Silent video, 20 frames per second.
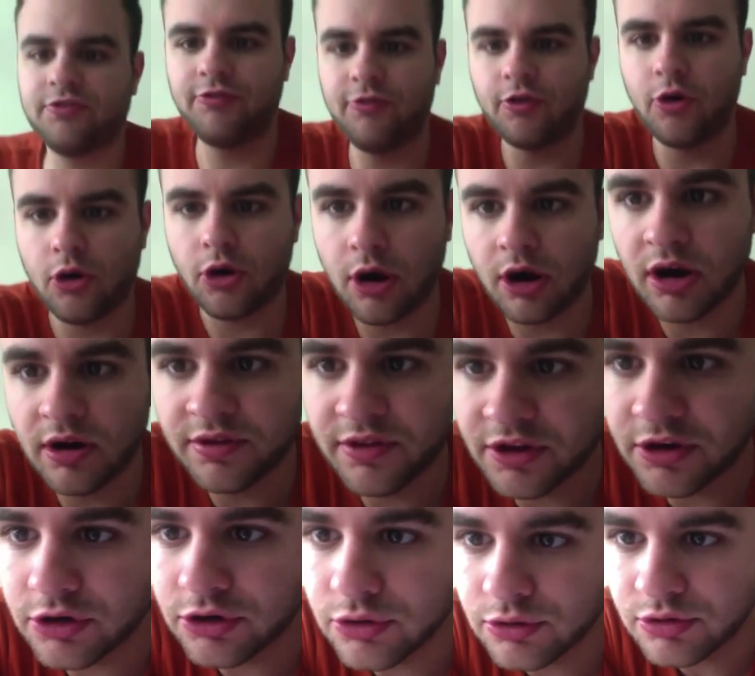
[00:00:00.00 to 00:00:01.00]
for
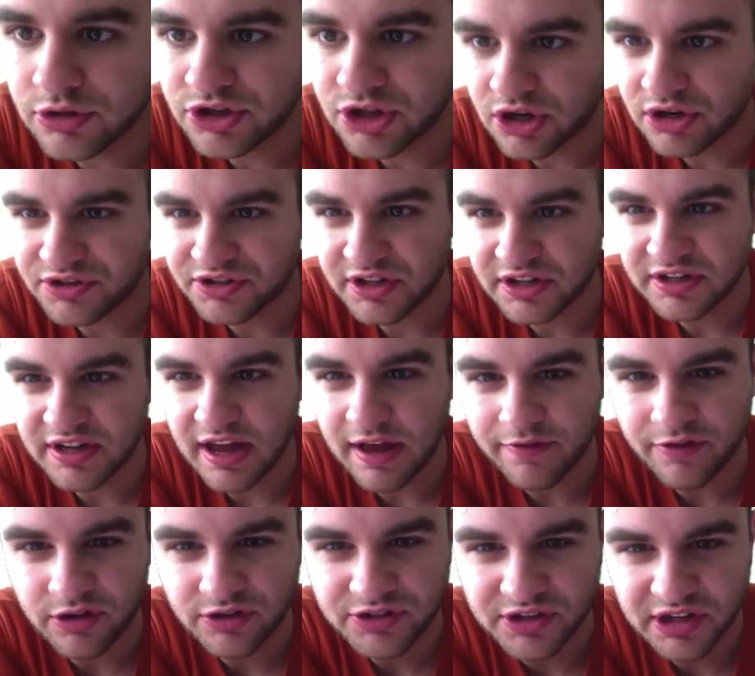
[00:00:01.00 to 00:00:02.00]
the New Jersey
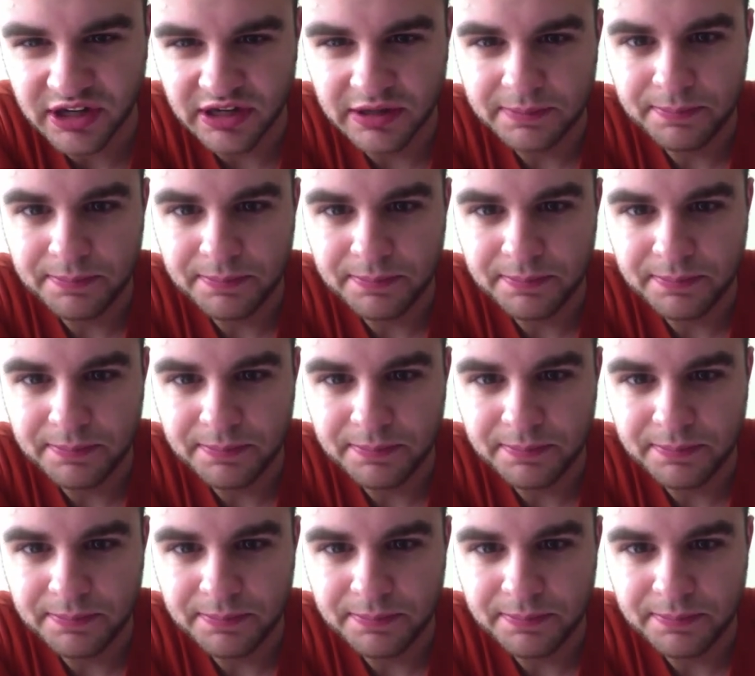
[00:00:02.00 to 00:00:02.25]
Devils